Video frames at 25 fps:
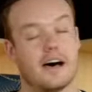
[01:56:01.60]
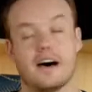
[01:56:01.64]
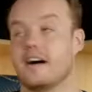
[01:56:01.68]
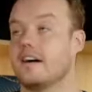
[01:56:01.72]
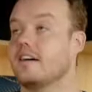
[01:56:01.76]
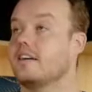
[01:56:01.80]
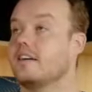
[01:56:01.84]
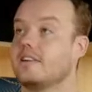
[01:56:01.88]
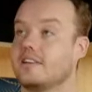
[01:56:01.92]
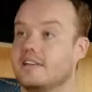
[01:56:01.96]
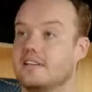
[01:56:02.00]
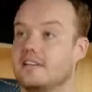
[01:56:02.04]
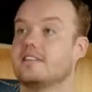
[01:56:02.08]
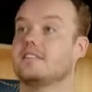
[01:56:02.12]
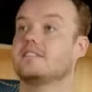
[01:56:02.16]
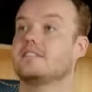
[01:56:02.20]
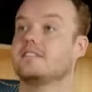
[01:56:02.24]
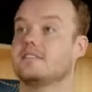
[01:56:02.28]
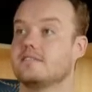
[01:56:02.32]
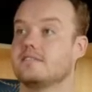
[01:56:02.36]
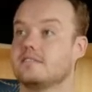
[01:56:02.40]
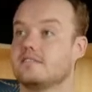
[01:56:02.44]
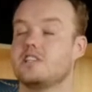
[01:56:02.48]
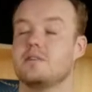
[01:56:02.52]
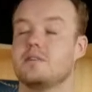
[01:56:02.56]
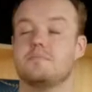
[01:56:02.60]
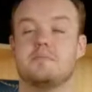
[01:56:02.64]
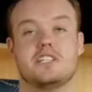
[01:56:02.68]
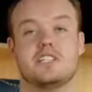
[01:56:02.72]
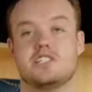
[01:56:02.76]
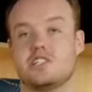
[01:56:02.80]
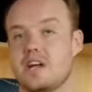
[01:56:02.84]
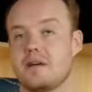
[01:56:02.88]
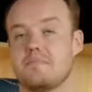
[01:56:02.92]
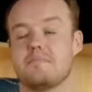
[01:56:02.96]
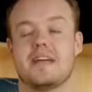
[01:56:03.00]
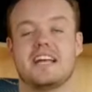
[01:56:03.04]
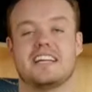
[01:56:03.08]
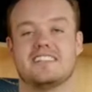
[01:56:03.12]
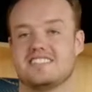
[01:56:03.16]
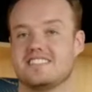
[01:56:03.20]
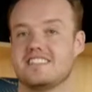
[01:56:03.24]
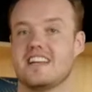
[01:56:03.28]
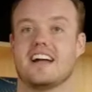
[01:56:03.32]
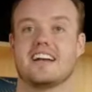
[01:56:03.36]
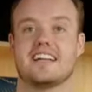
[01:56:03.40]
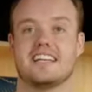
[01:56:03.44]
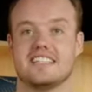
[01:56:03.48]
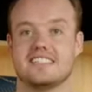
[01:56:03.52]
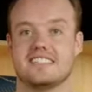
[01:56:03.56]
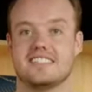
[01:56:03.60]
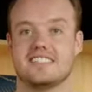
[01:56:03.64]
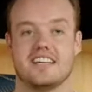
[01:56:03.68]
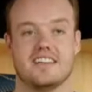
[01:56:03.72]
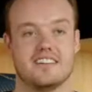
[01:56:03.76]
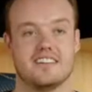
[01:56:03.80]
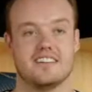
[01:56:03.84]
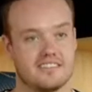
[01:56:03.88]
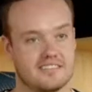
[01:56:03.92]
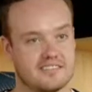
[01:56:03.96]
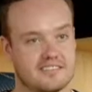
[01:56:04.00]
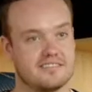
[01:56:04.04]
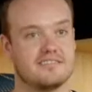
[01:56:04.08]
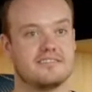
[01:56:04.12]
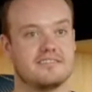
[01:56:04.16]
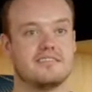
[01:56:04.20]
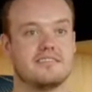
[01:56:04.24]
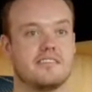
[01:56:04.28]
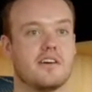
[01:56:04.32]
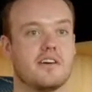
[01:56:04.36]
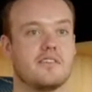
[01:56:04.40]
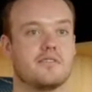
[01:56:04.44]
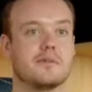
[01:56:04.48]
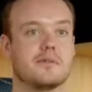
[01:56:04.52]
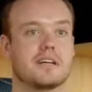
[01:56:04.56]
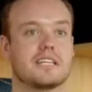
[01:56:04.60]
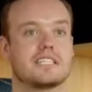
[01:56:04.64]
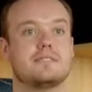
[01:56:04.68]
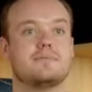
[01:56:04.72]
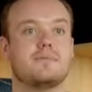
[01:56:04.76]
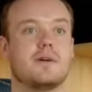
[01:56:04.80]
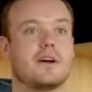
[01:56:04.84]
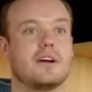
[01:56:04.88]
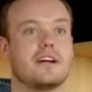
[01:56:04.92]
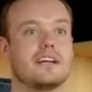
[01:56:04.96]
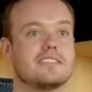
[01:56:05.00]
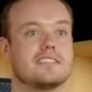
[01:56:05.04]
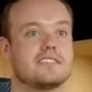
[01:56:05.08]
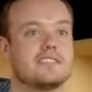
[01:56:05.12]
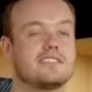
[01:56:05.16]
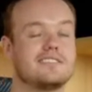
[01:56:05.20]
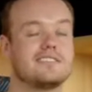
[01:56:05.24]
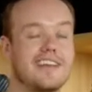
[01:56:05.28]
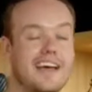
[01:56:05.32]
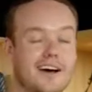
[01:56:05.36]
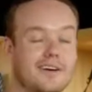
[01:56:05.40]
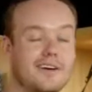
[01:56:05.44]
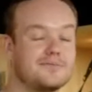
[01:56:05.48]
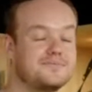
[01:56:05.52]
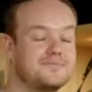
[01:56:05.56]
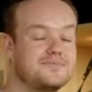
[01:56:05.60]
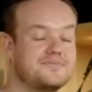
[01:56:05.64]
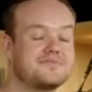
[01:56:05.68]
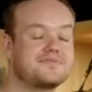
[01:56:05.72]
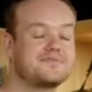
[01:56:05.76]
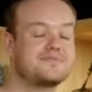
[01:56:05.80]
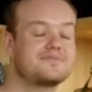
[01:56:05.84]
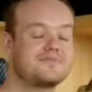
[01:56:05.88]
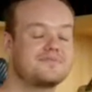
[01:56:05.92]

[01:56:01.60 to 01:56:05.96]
uh, shipping champagne's not easy. I know from experience. So